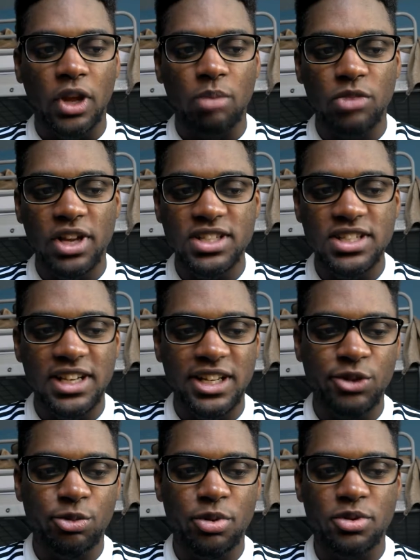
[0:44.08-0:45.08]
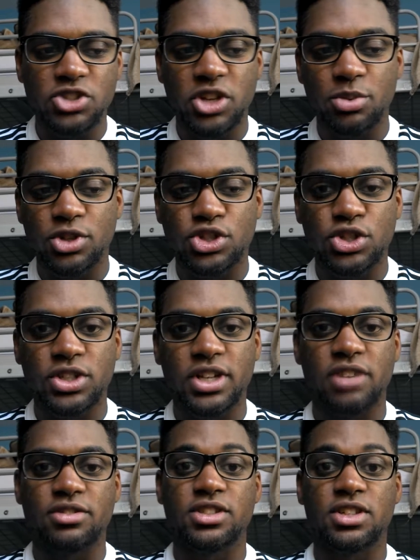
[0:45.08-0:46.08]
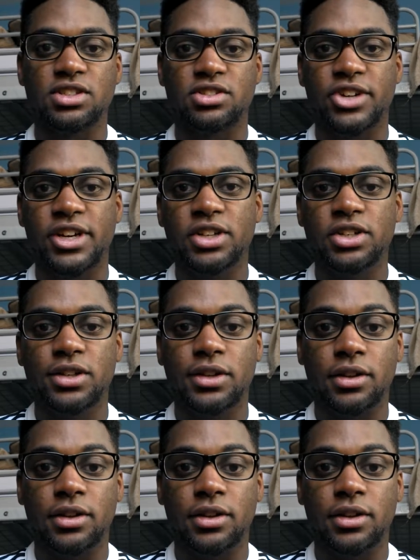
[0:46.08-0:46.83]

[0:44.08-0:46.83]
I'm glad to see that Liverpool was able to turn that result around,